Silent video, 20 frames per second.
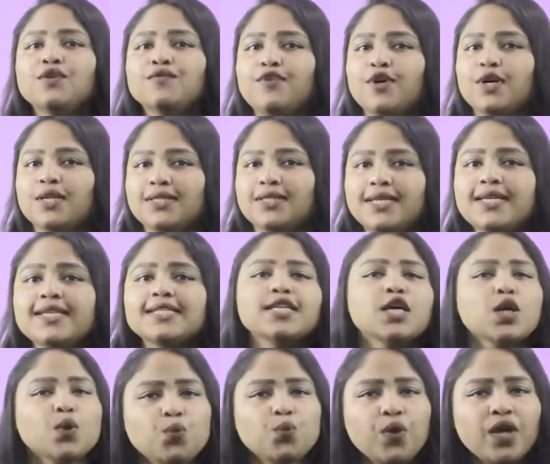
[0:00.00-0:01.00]
For
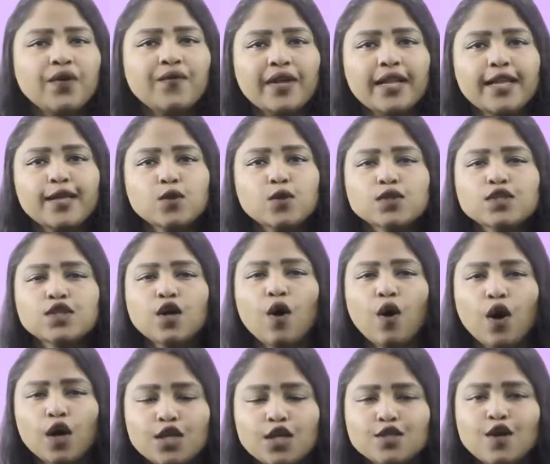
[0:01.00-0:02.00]
this, we will use the
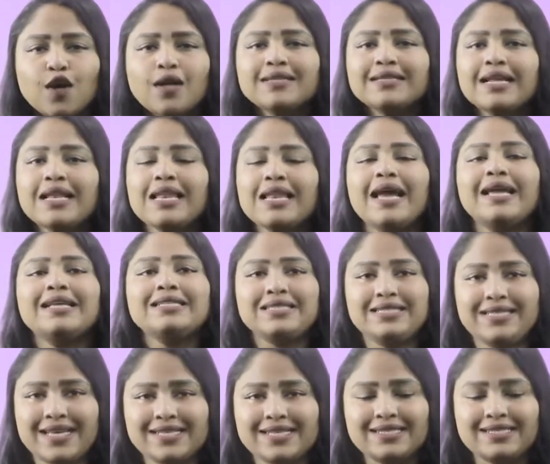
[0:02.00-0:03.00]
horizontal
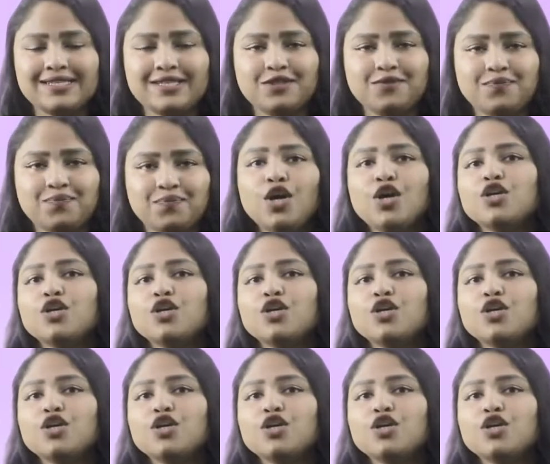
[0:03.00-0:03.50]
line test.